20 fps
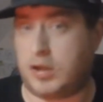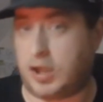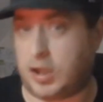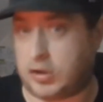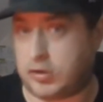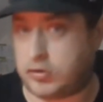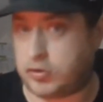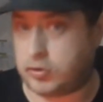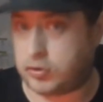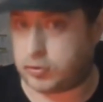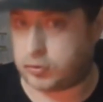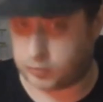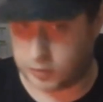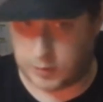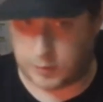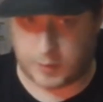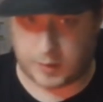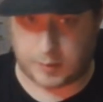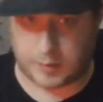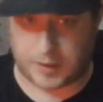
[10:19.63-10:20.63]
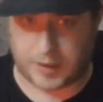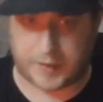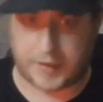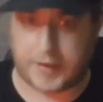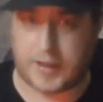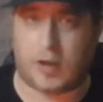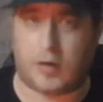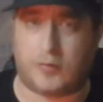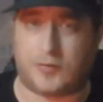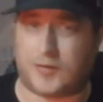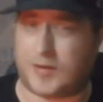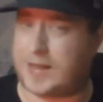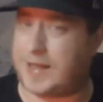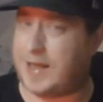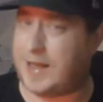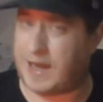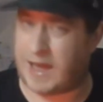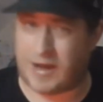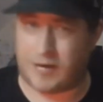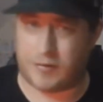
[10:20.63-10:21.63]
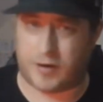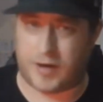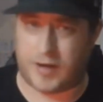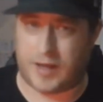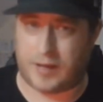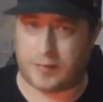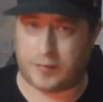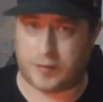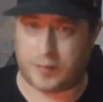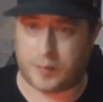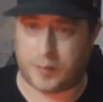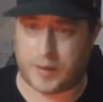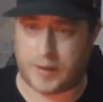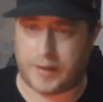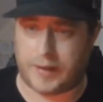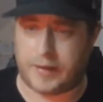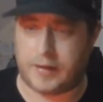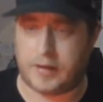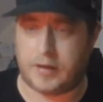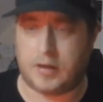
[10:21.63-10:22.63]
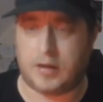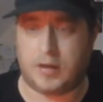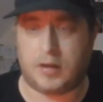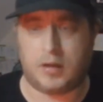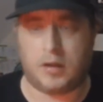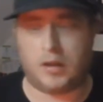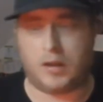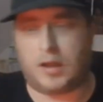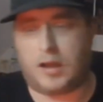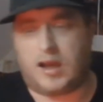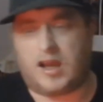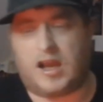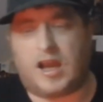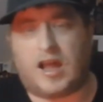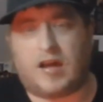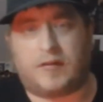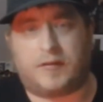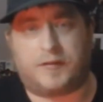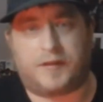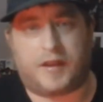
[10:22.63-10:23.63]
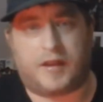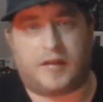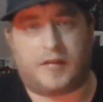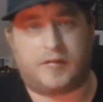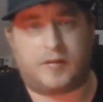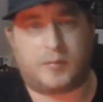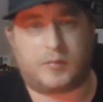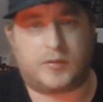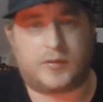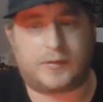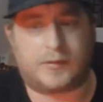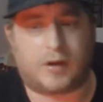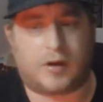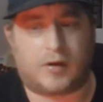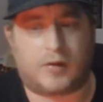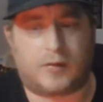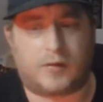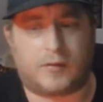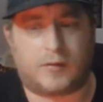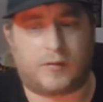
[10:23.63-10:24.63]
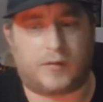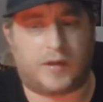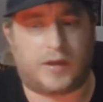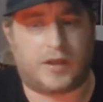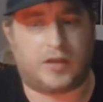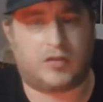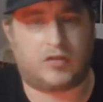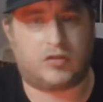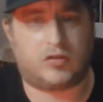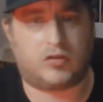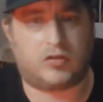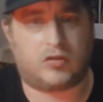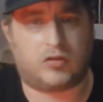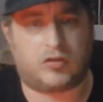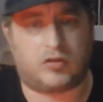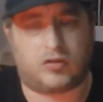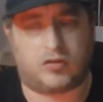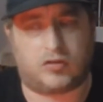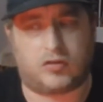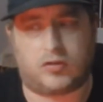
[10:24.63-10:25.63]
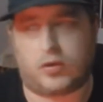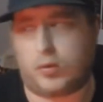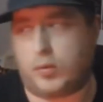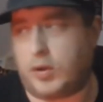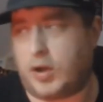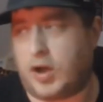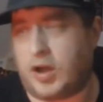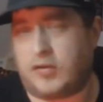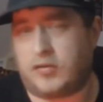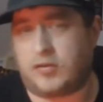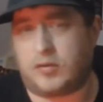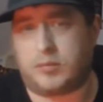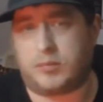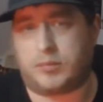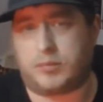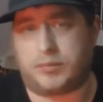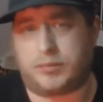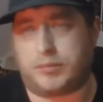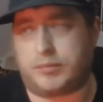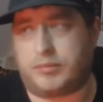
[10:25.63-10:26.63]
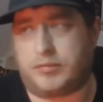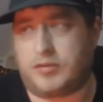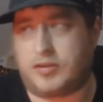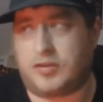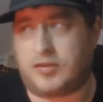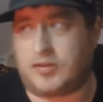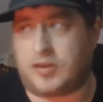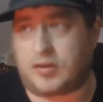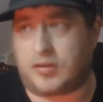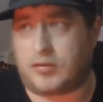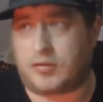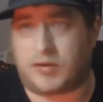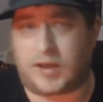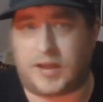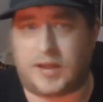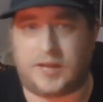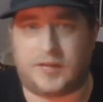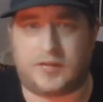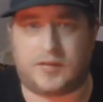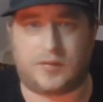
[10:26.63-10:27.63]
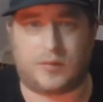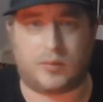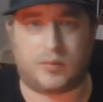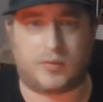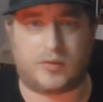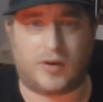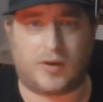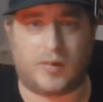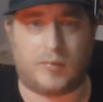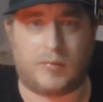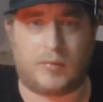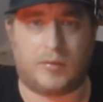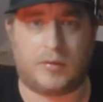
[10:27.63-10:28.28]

Extremely bloody. Loads of claret everywhere. Loved it from start to finish. Just two guys, just the greatest of all time.